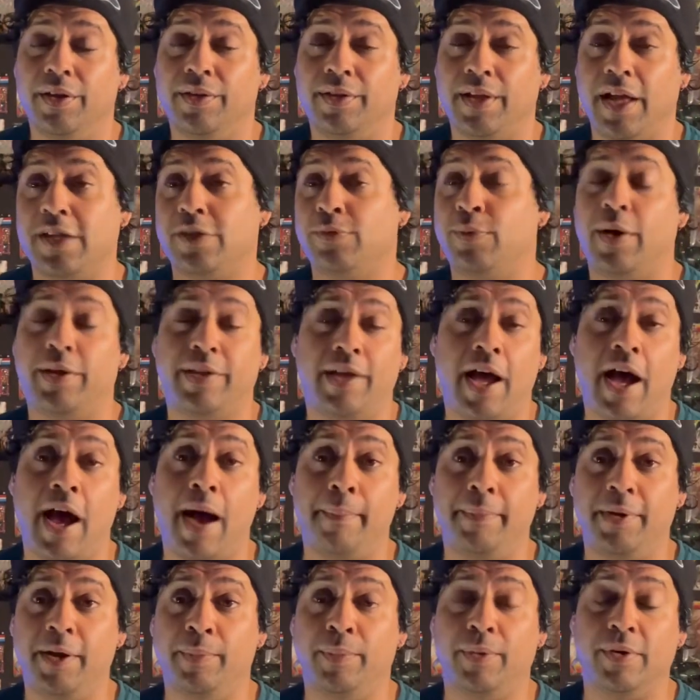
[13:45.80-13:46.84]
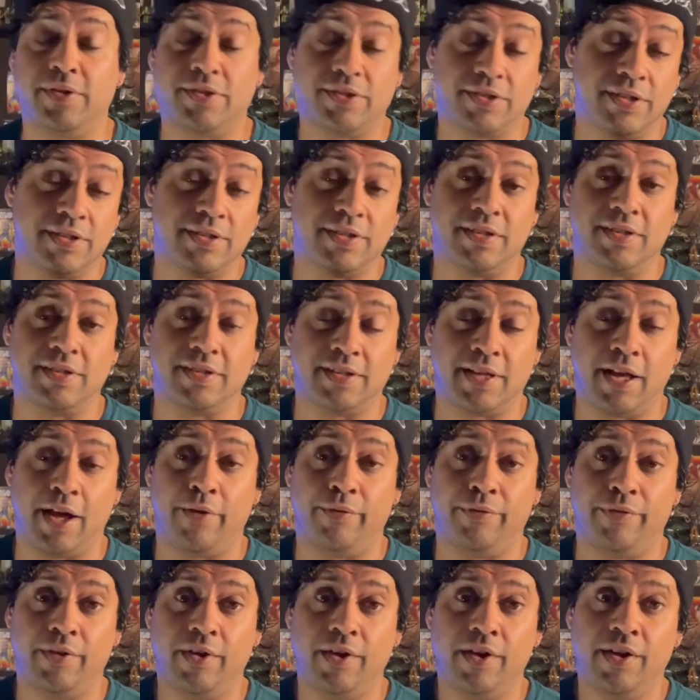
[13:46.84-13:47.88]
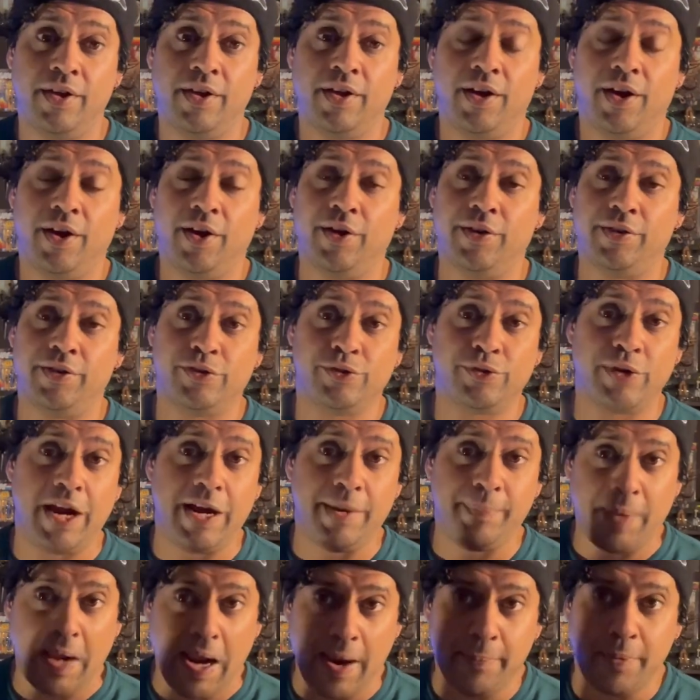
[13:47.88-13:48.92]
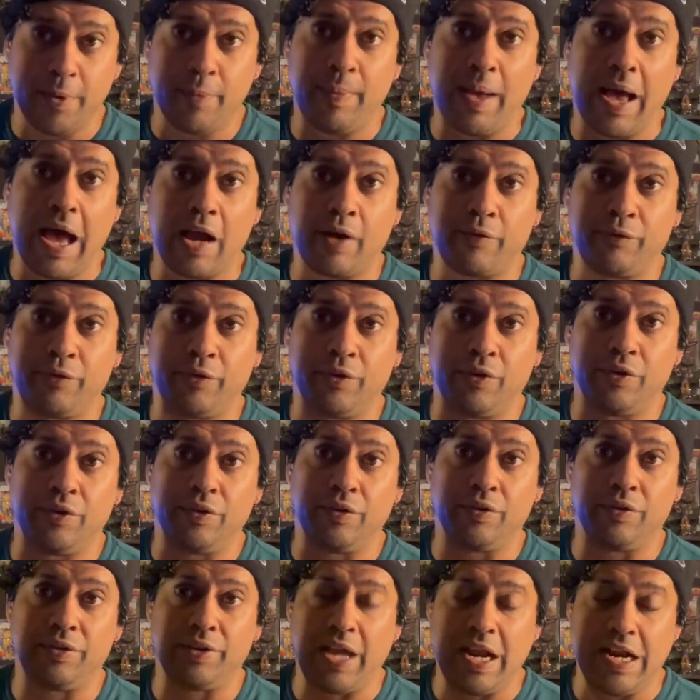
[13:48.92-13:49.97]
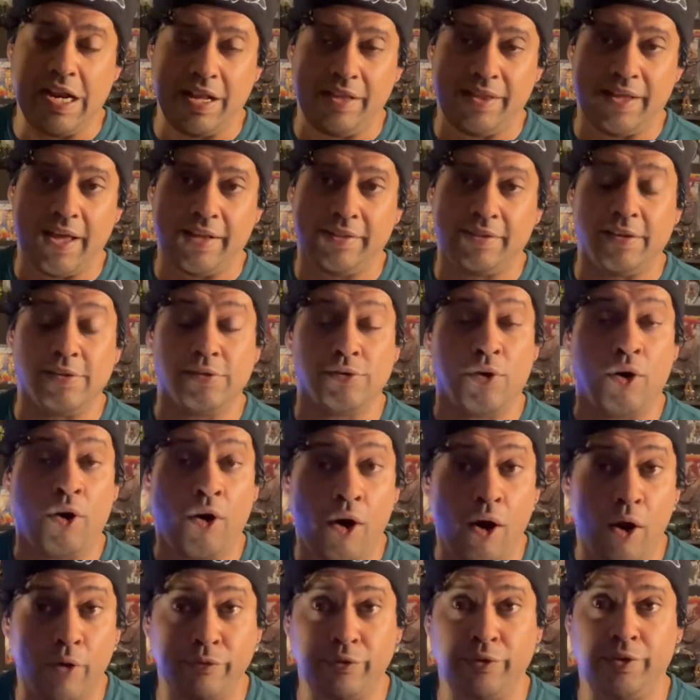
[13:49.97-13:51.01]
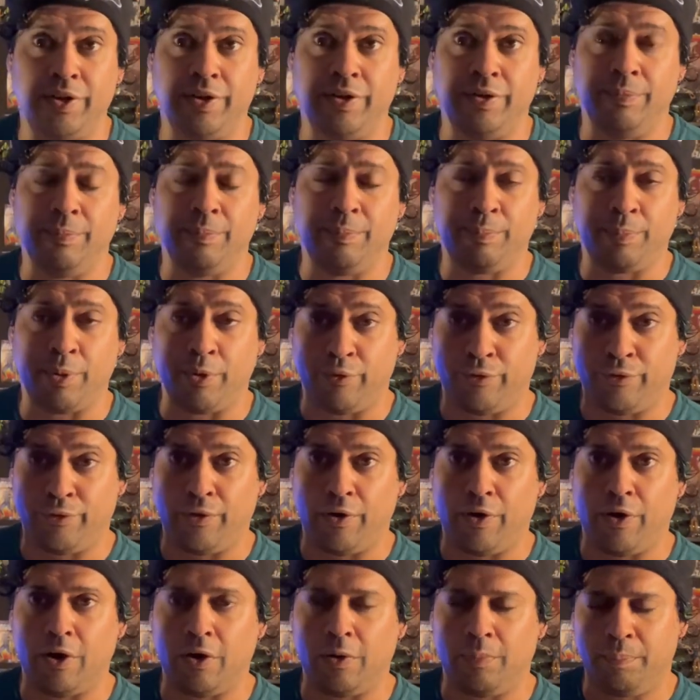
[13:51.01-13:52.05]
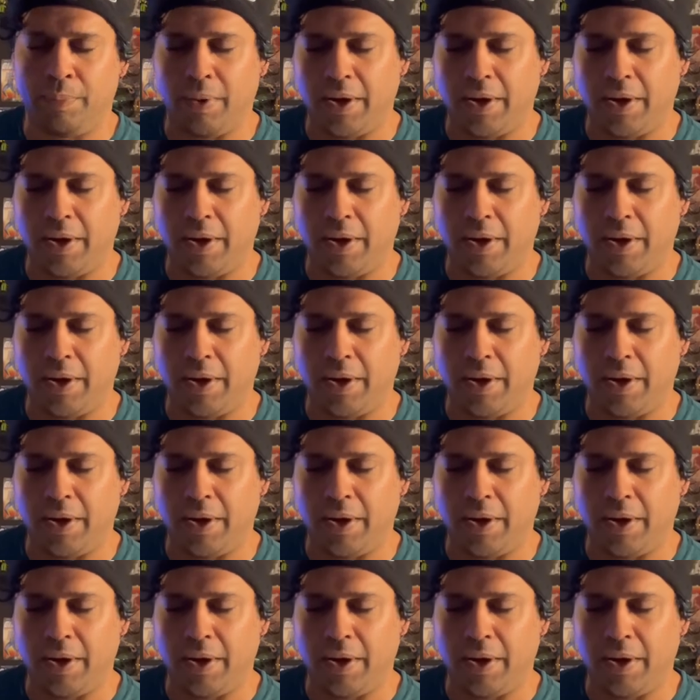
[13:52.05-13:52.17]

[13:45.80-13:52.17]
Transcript: that's why the omnibuses and stuff, or the trade paperback for Lady Death is often preferred.